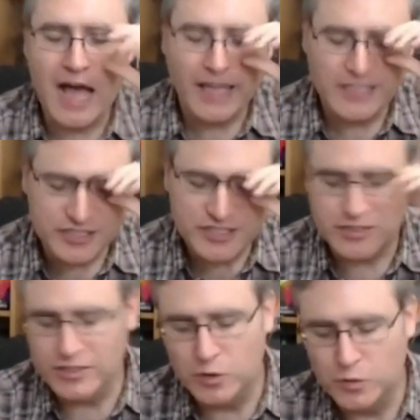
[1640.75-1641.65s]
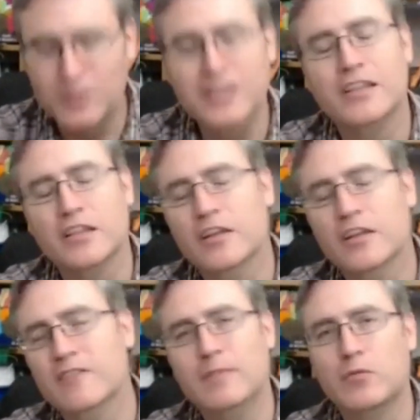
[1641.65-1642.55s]
I still really love
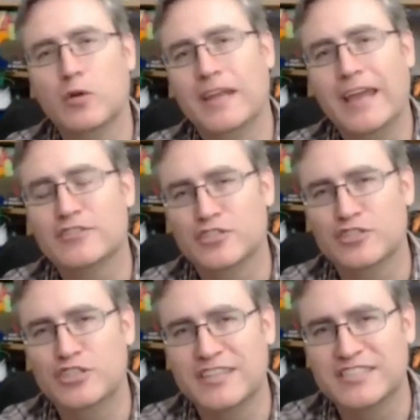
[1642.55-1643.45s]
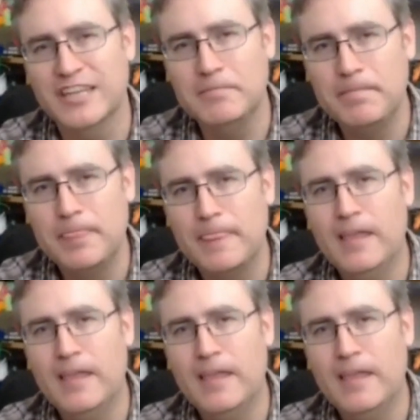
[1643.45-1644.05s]
my robot action chess set.